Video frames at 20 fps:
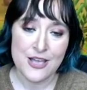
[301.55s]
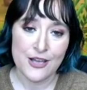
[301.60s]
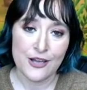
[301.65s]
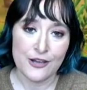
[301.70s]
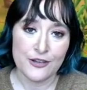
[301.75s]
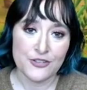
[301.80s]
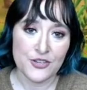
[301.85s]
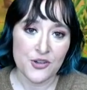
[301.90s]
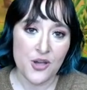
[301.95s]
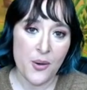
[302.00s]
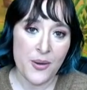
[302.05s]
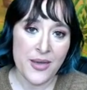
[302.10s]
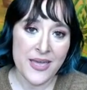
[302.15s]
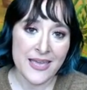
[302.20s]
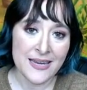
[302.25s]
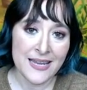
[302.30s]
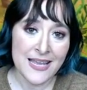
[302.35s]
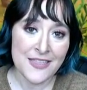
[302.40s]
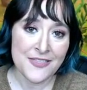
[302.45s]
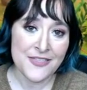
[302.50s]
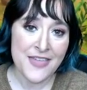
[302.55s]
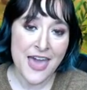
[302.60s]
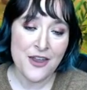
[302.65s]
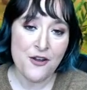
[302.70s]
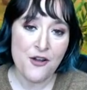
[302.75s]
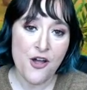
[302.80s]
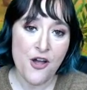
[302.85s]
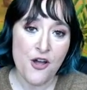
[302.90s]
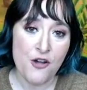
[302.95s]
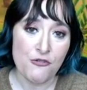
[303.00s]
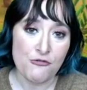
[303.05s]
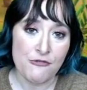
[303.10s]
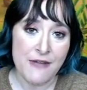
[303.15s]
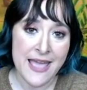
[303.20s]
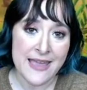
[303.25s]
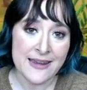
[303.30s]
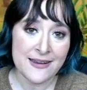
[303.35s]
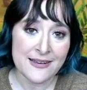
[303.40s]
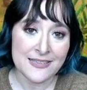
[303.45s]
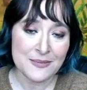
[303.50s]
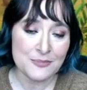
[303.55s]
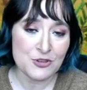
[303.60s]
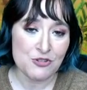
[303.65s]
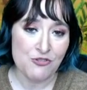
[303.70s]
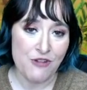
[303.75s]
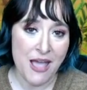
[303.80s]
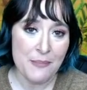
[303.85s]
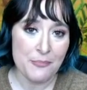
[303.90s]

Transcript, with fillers: So go ahead and hit that red subscribe